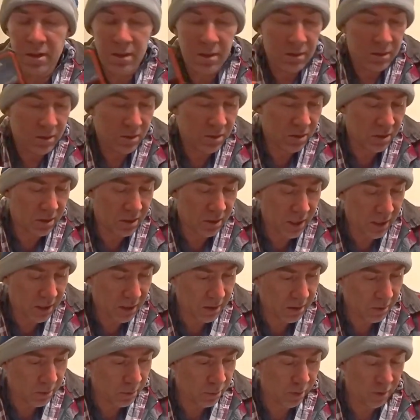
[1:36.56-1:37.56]
sun and
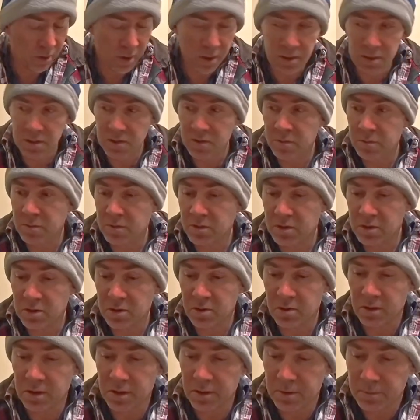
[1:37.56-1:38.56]
the brightness from the
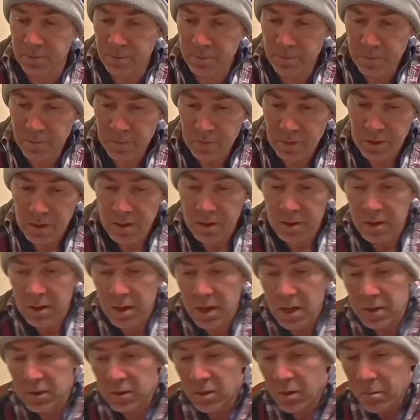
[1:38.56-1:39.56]
screen,
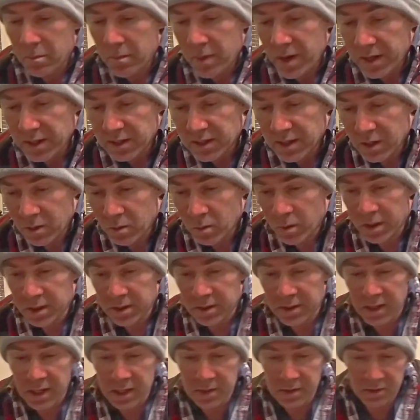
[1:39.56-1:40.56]
and I may get one
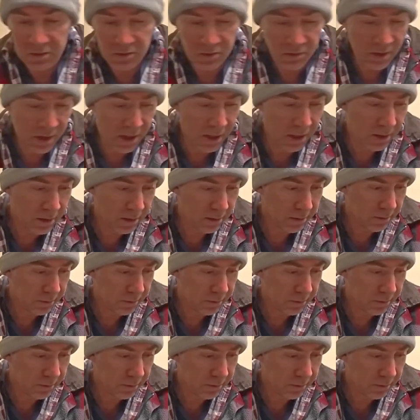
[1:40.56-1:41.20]
down the track,